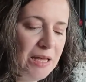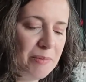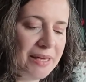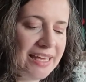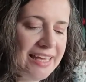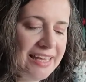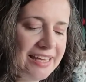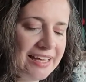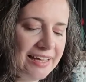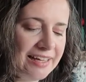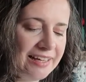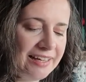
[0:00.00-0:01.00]
But he
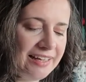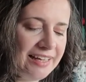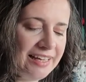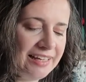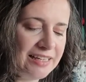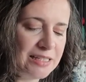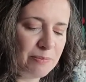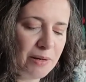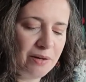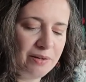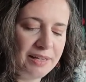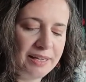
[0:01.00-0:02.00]
and his
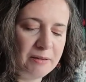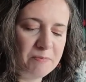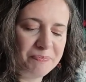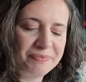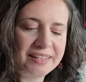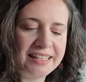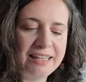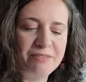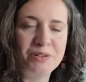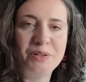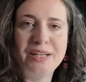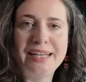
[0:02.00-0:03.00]
partner live
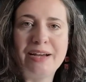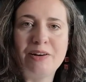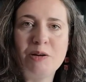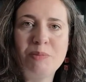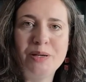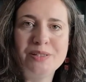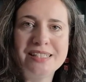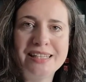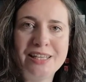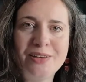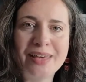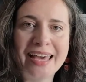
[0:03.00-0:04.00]
on a narrowboat in
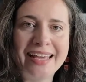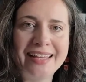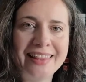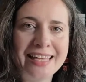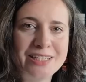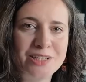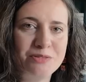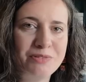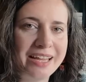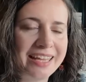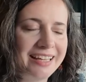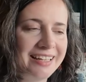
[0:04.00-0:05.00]
the UK, and they do
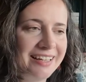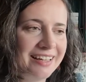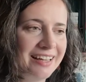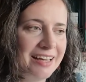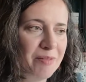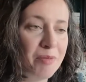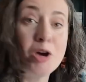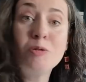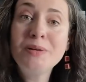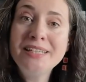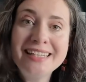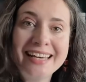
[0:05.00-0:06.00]
regular
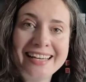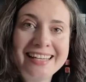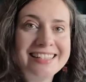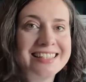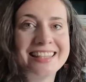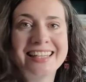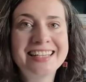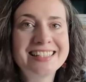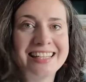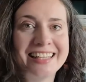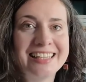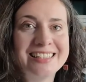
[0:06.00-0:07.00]
open days and things
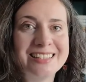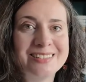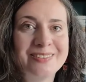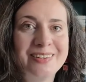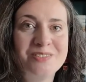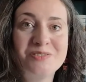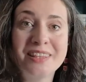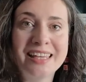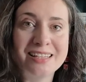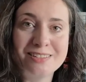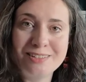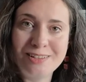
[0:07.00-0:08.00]
like that as well for
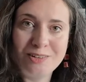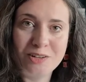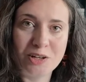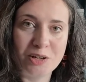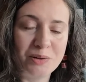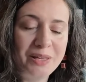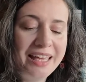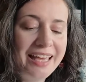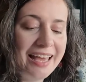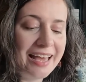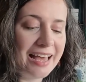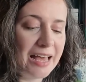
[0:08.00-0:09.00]
their studio.
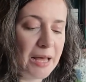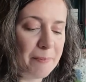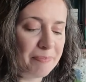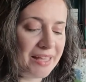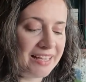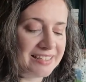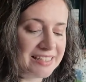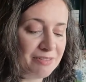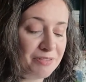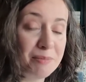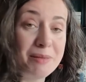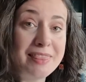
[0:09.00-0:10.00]
And if
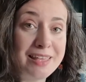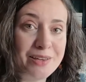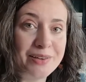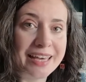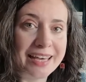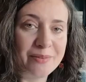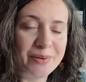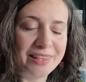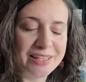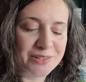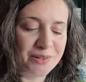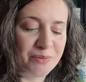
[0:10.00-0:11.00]
I'm in the UK when they're
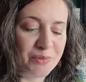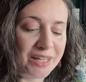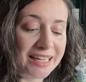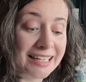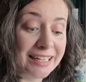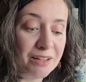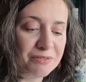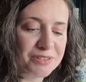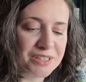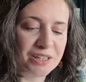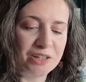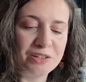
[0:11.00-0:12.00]
doing one, I'd love to
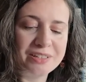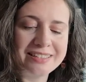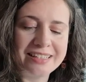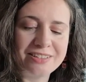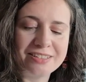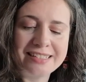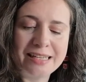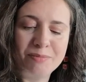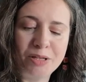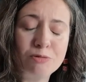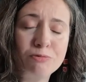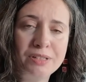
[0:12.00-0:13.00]
go because they just seem
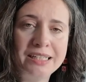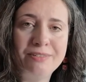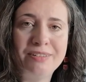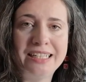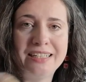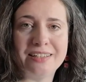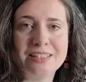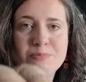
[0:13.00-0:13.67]
like really, really nice